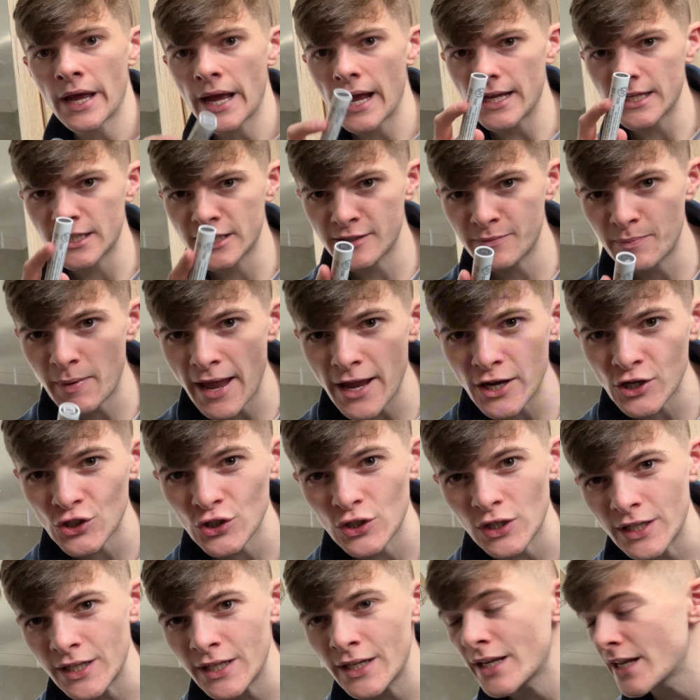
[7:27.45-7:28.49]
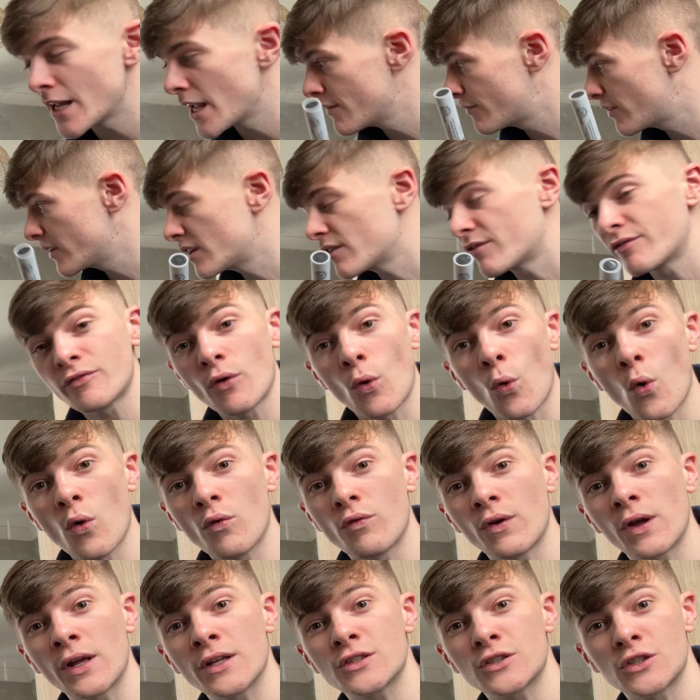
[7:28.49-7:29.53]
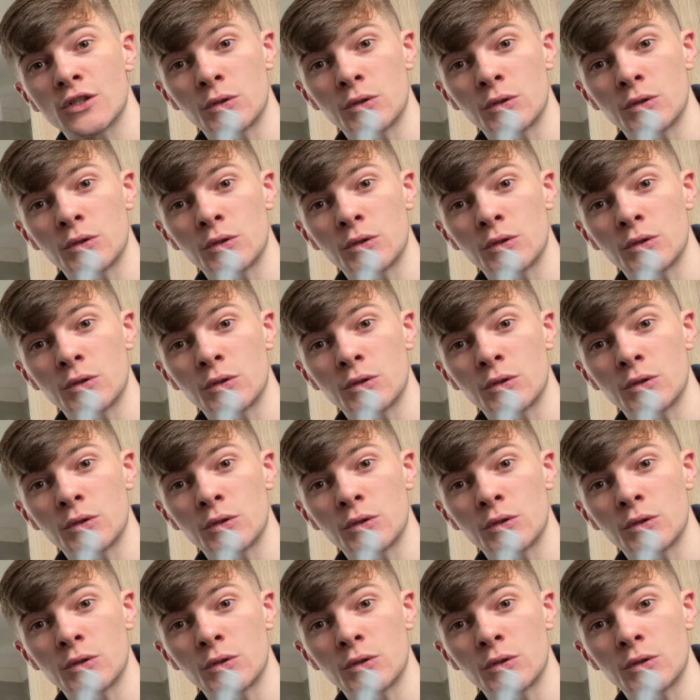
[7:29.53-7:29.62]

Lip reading: especially if in your forfeits